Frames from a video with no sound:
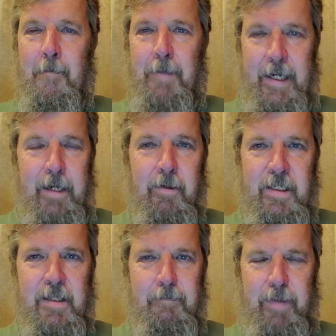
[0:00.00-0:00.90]
But
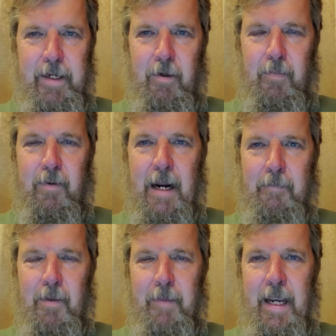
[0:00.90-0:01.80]
here's the bigger
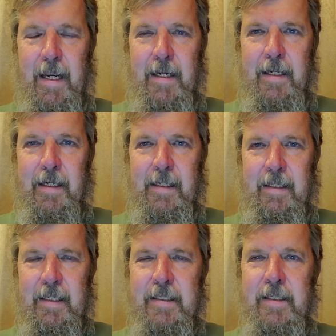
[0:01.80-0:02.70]
problem, and
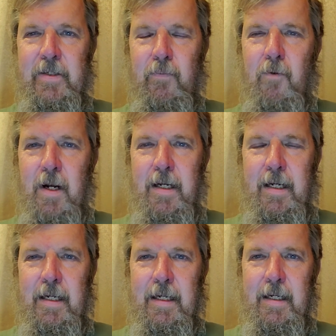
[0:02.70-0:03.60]
this is
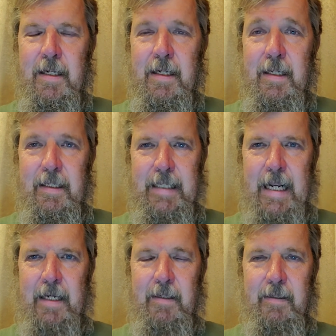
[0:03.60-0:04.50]
one
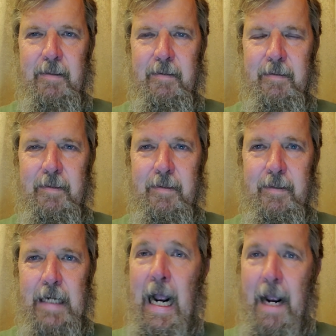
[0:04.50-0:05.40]
that
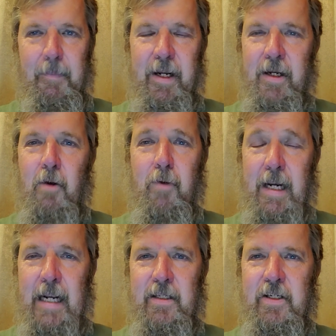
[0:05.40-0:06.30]
I'm going to go
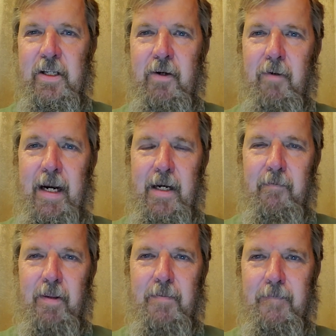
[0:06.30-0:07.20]
against the grain
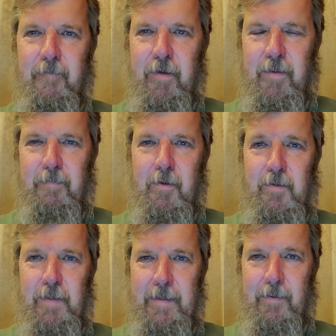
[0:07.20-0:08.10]
with
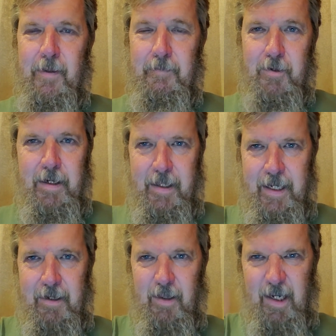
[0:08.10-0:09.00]
most people. I'm trying to
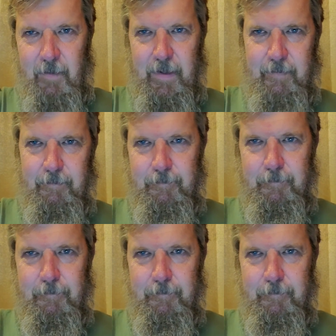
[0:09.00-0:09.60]
think a little bit